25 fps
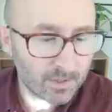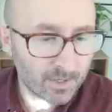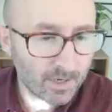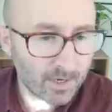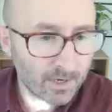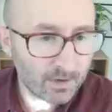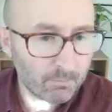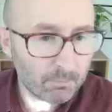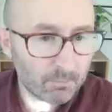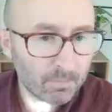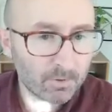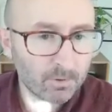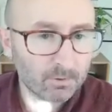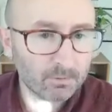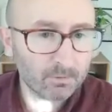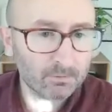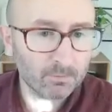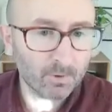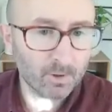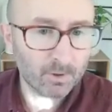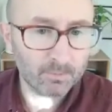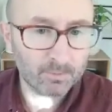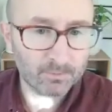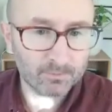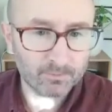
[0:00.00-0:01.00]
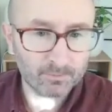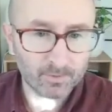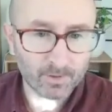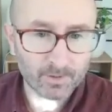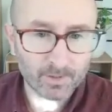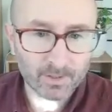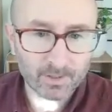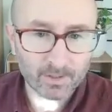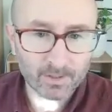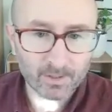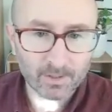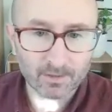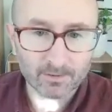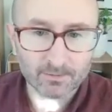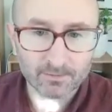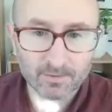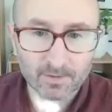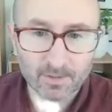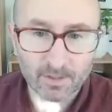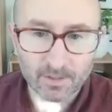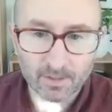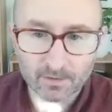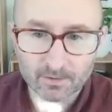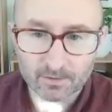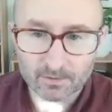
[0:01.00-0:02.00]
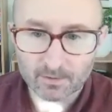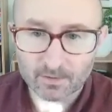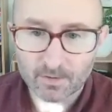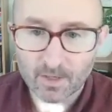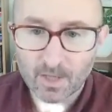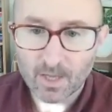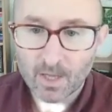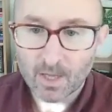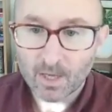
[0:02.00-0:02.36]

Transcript: Campbell, Robin Flay, Cliff Nagle,